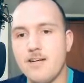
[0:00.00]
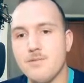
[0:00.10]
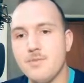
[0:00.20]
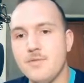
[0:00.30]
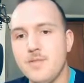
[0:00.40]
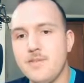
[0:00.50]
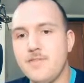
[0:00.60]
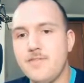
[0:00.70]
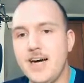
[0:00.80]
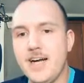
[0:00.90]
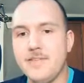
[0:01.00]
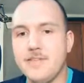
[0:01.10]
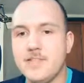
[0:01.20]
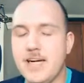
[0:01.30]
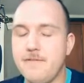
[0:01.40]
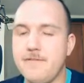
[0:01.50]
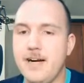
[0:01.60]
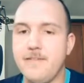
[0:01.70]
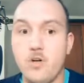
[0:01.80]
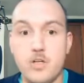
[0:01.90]
Remove the top
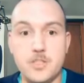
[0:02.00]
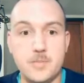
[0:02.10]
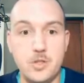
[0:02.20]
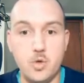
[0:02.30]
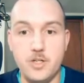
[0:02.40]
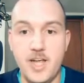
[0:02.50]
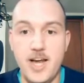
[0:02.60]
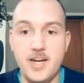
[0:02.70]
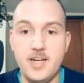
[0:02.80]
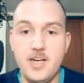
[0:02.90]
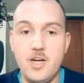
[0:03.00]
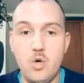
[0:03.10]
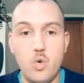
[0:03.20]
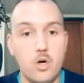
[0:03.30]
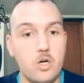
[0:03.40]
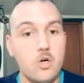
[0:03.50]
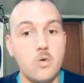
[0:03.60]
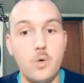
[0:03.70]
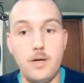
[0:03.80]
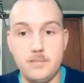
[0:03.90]
5 cards from your deck or
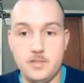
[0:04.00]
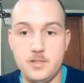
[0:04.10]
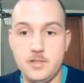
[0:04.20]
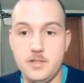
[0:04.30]
corrupt.